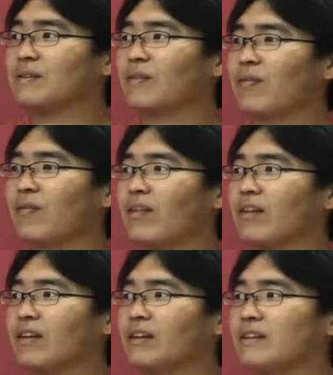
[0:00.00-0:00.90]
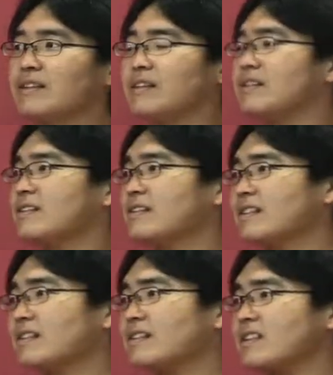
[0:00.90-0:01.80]

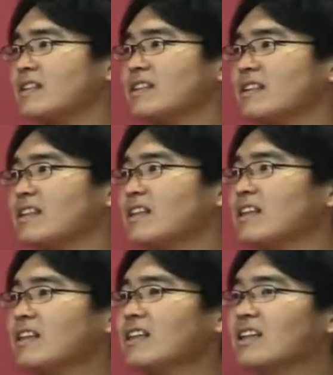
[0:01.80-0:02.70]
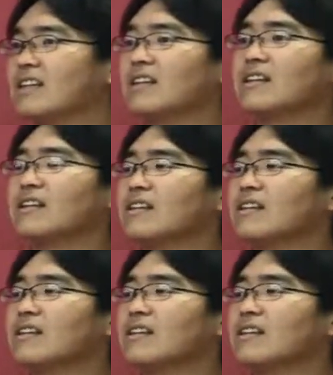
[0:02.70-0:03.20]
This person isn't speaking.